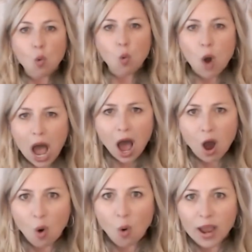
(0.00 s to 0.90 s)

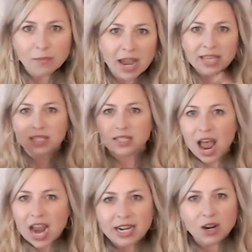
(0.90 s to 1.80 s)
whoa, am I
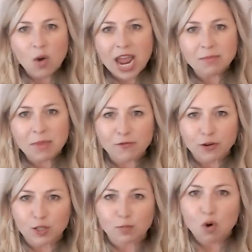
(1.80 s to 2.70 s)
signing away my
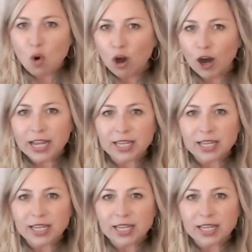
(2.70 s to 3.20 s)
firstborn?